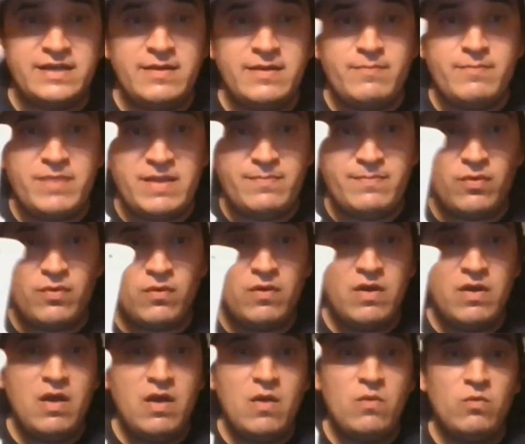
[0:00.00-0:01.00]
people
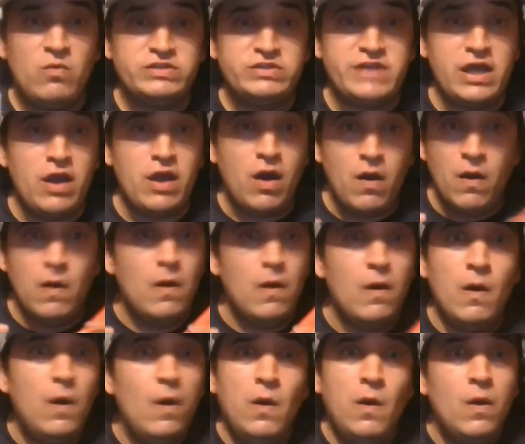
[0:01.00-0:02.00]
will say,
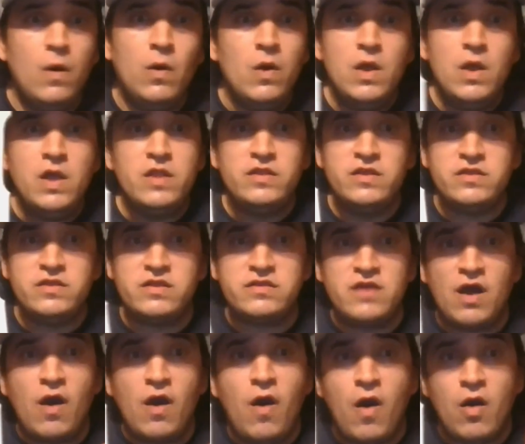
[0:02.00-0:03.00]
"Oh, this is
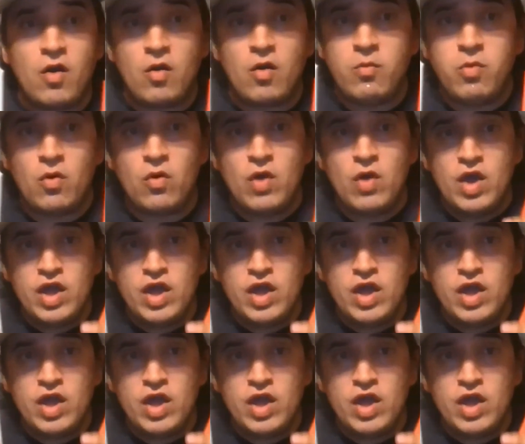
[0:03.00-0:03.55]
horrible.